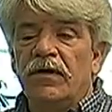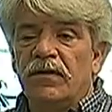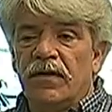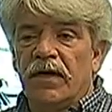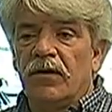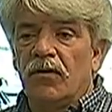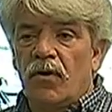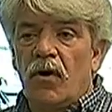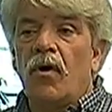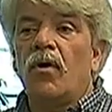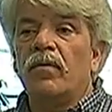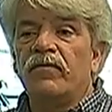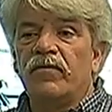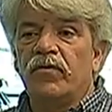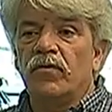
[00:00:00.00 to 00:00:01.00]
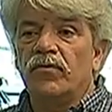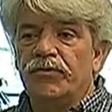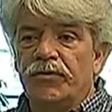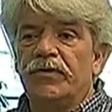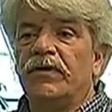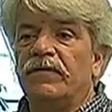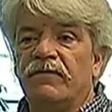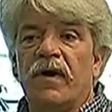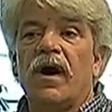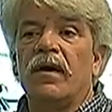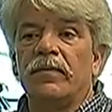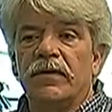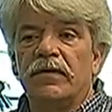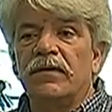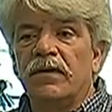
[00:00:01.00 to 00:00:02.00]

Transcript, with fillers: that are harmful to the environment.